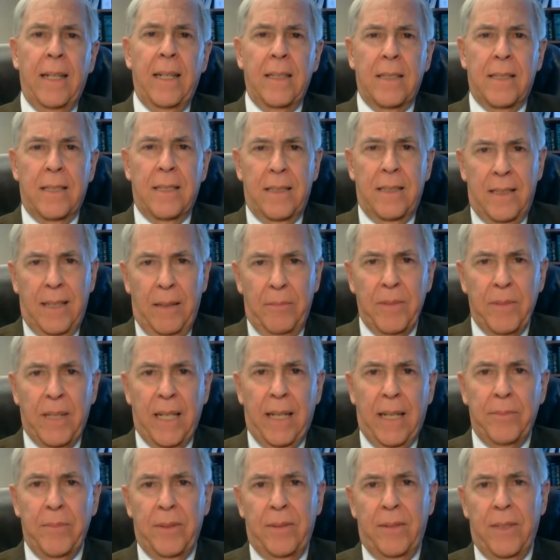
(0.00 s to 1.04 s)

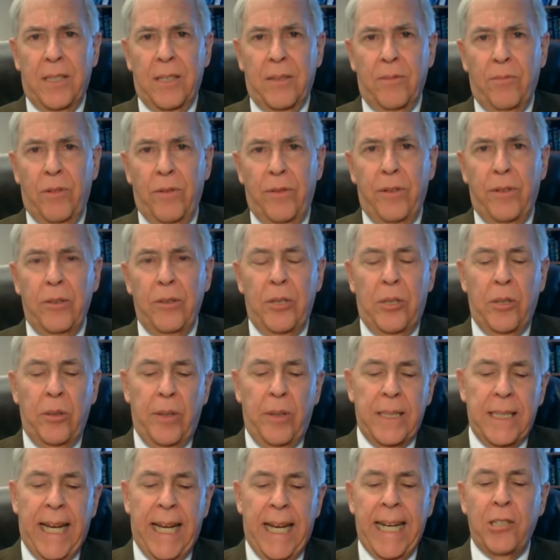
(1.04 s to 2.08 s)
Sometimes it's referred to
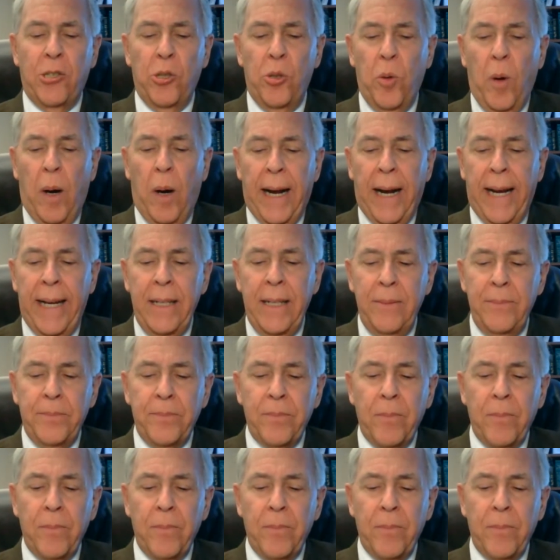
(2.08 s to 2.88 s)
as A2I.